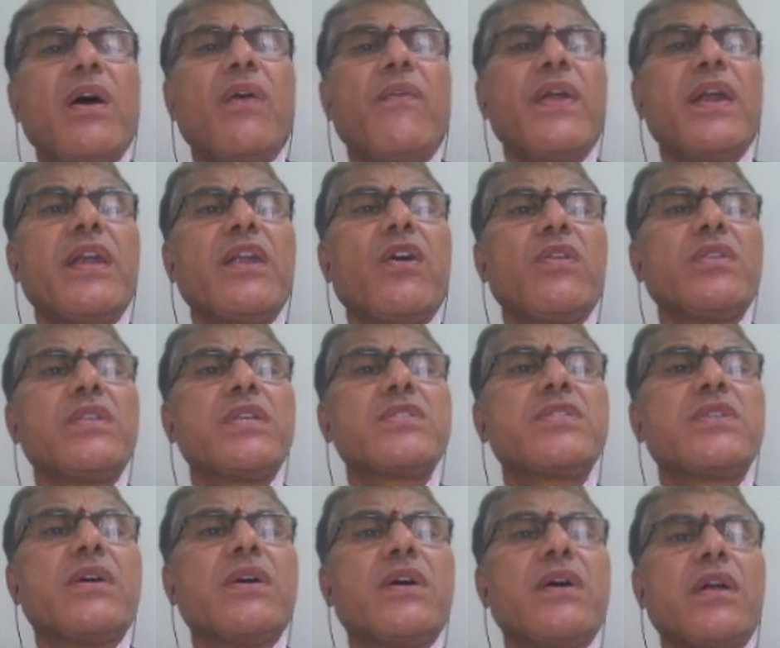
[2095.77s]
where now I'll
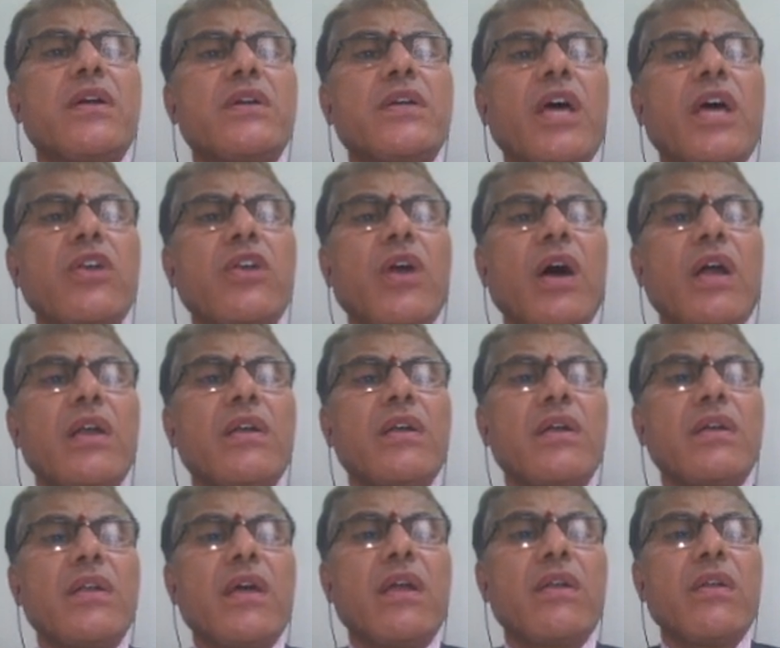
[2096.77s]
just turn
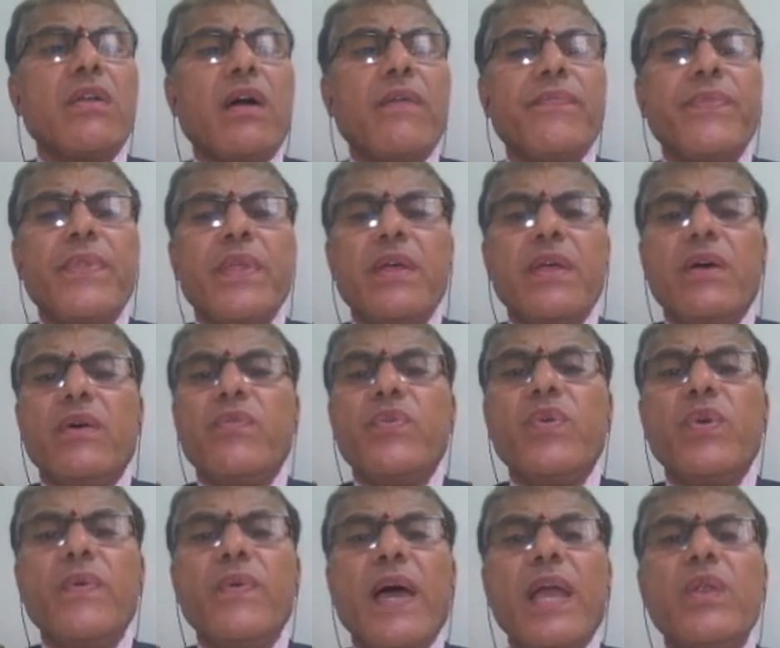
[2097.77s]
on
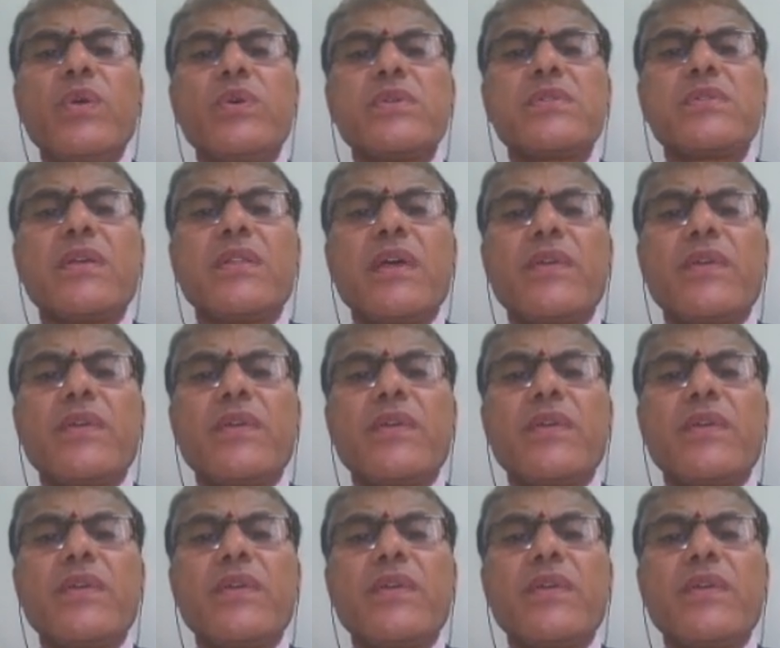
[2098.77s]
view values.